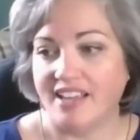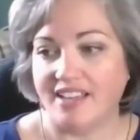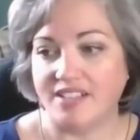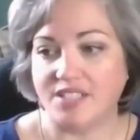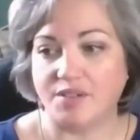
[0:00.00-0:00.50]

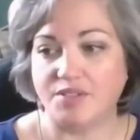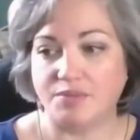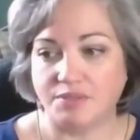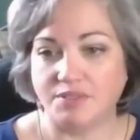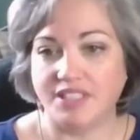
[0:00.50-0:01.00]
And so
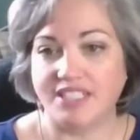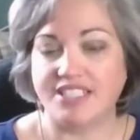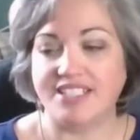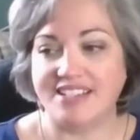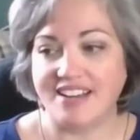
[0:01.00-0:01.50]
truly
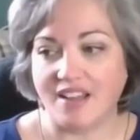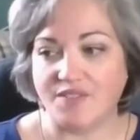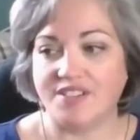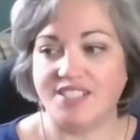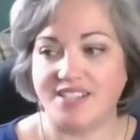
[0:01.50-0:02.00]
just
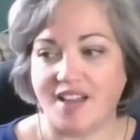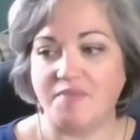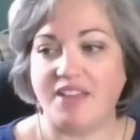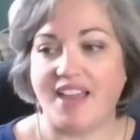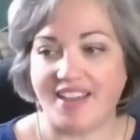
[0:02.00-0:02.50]
never
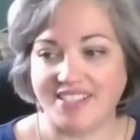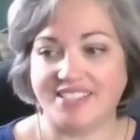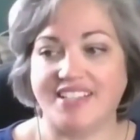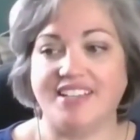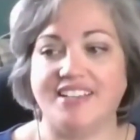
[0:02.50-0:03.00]
stop
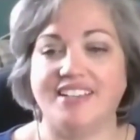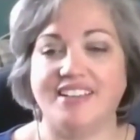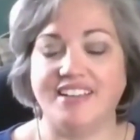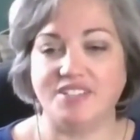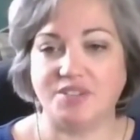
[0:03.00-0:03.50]
asking
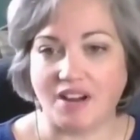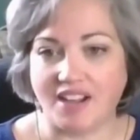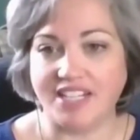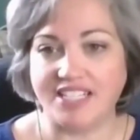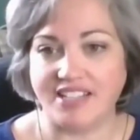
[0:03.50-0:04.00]
and
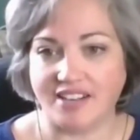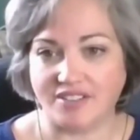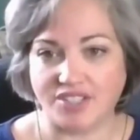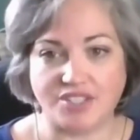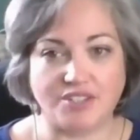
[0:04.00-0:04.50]
trying to get
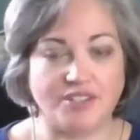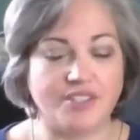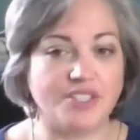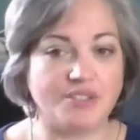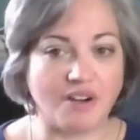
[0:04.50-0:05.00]

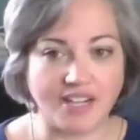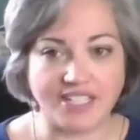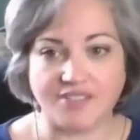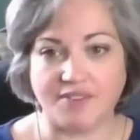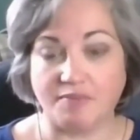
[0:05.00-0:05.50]
insurance, trying
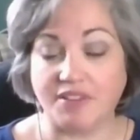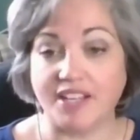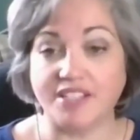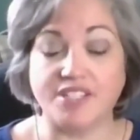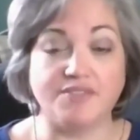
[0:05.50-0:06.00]
different
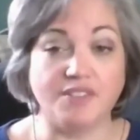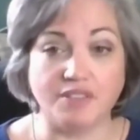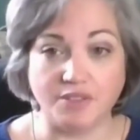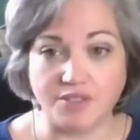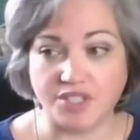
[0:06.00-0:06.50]
plans if you
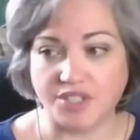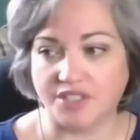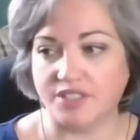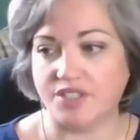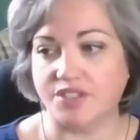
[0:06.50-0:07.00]
lose
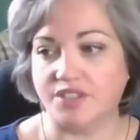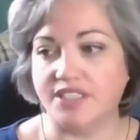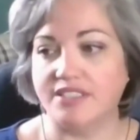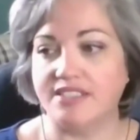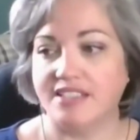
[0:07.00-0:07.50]
your
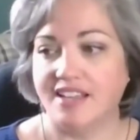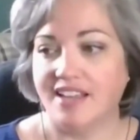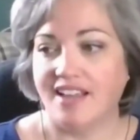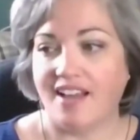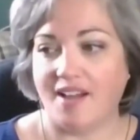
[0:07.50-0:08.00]
insurance,
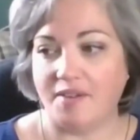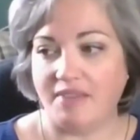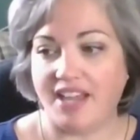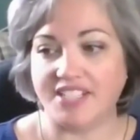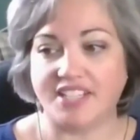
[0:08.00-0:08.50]

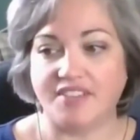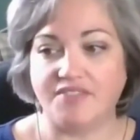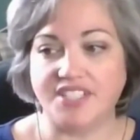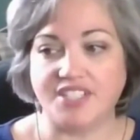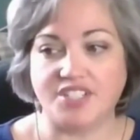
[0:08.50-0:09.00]
asking
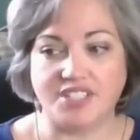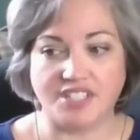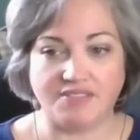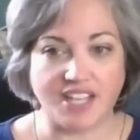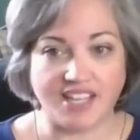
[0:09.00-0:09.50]

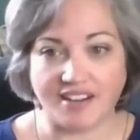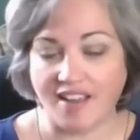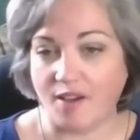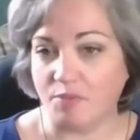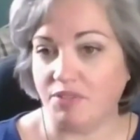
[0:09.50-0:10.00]
physicians if they can
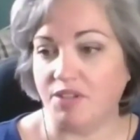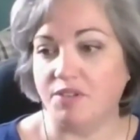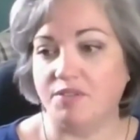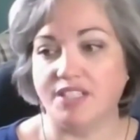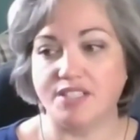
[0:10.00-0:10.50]
help
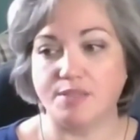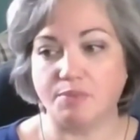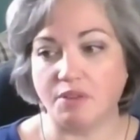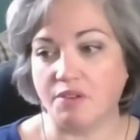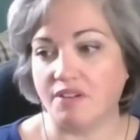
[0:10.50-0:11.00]
you,
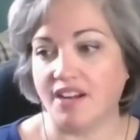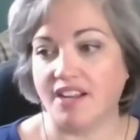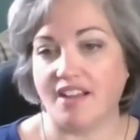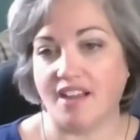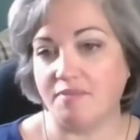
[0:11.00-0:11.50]

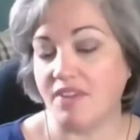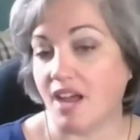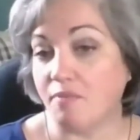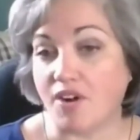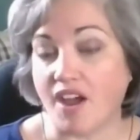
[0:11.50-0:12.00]
exploring
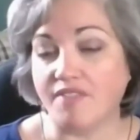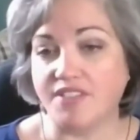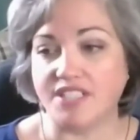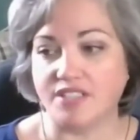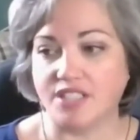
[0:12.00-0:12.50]

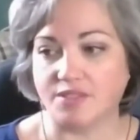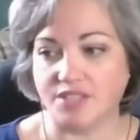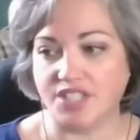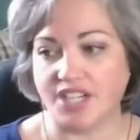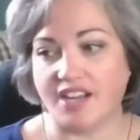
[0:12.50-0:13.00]
nonprofits
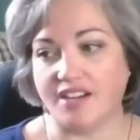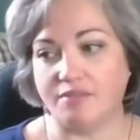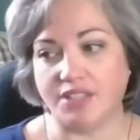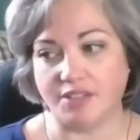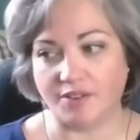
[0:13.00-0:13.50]

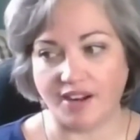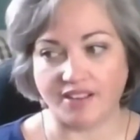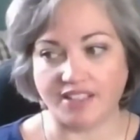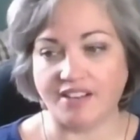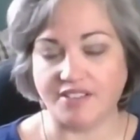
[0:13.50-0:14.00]
associated with your
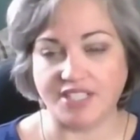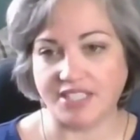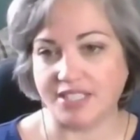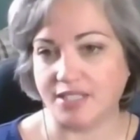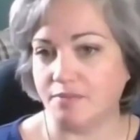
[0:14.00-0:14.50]
healthcare
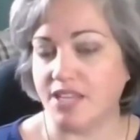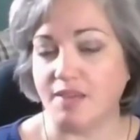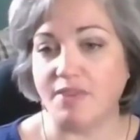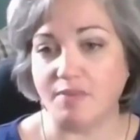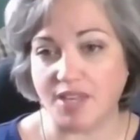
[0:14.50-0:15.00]
system.
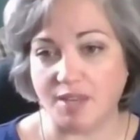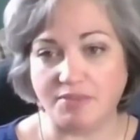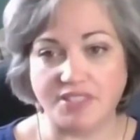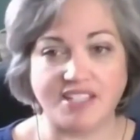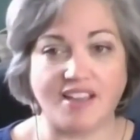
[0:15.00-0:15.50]
They may be
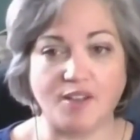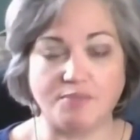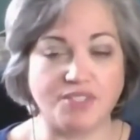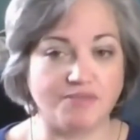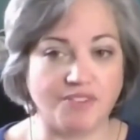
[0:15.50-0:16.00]
able to
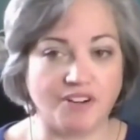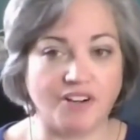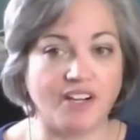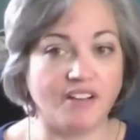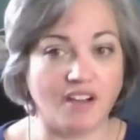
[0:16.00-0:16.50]
help
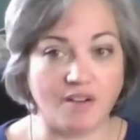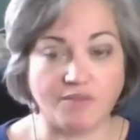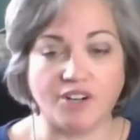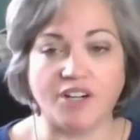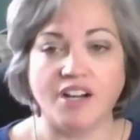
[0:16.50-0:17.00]
defer and
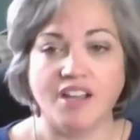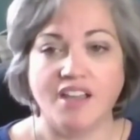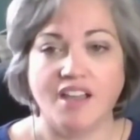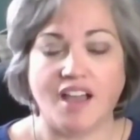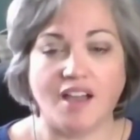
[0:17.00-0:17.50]
cover
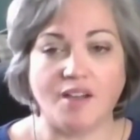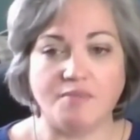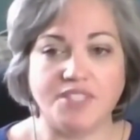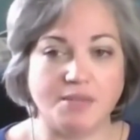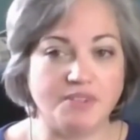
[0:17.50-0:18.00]

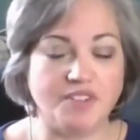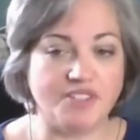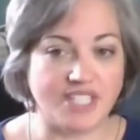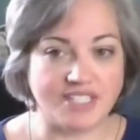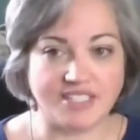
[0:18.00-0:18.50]
some of
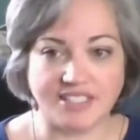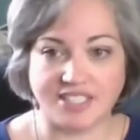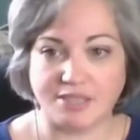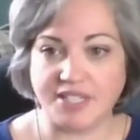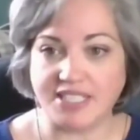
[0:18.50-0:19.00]
your dental
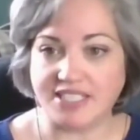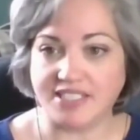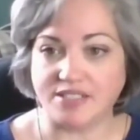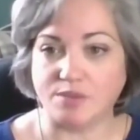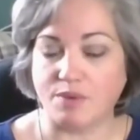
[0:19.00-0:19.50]

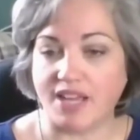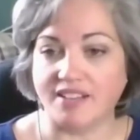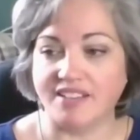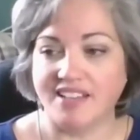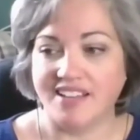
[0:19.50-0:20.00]
expenses as
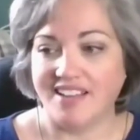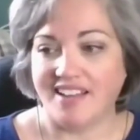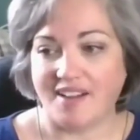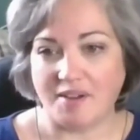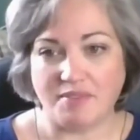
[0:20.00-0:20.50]
well.
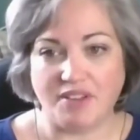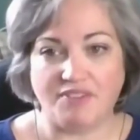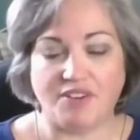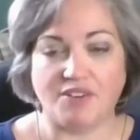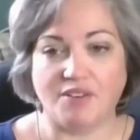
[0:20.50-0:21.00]

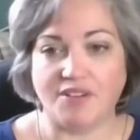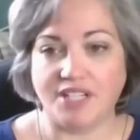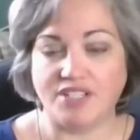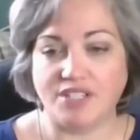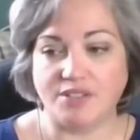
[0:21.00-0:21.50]
If you're
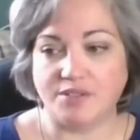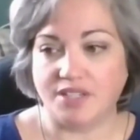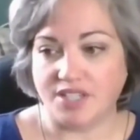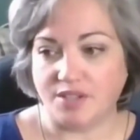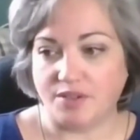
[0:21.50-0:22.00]
going to
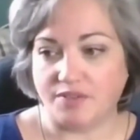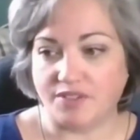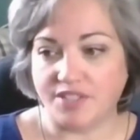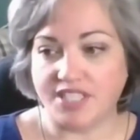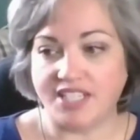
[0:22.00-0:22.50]
a
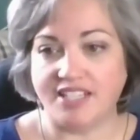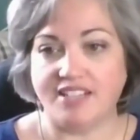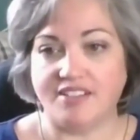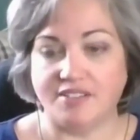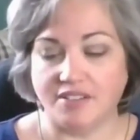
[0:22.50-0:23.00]

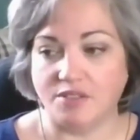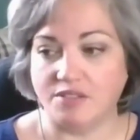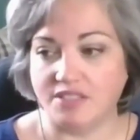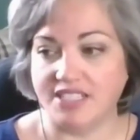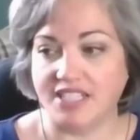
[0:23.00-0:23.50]
university or a
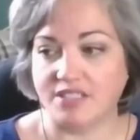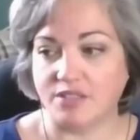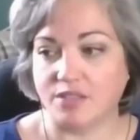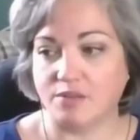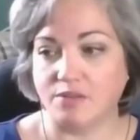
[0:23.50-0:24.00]
local dental
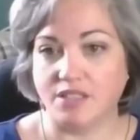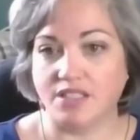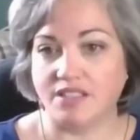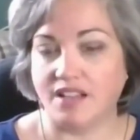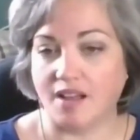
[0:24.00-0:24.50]

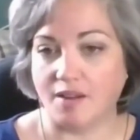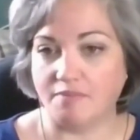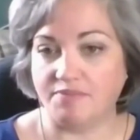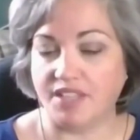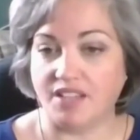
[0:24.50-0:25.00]
school,
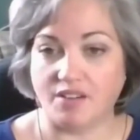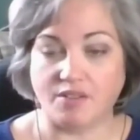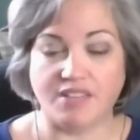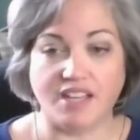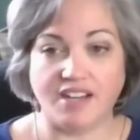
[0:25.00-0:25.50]

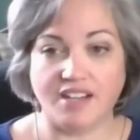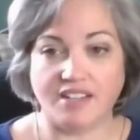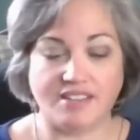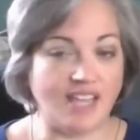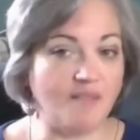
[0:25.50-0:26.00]

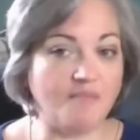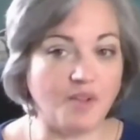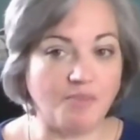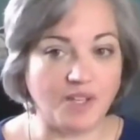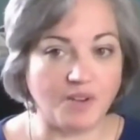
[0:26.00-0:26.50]
that
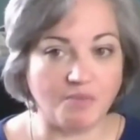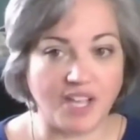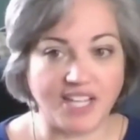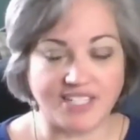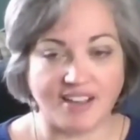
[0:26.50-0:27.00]
might be a
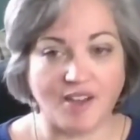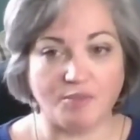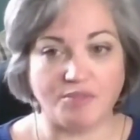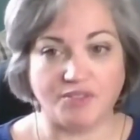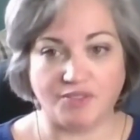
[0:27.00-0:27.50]
way to
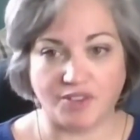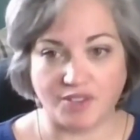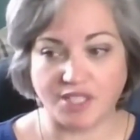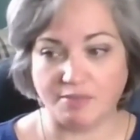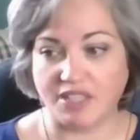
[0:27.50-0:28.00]
help defer
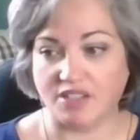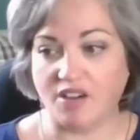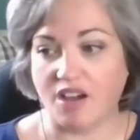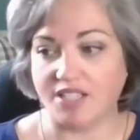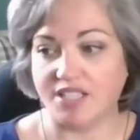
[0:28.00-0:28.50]
some of the
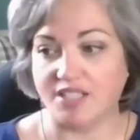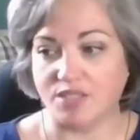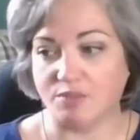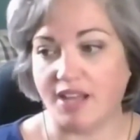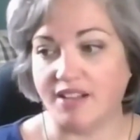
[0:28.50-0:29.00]
cost
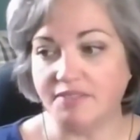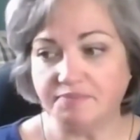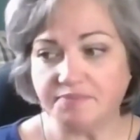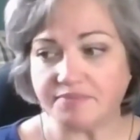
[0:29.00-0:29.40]
as well.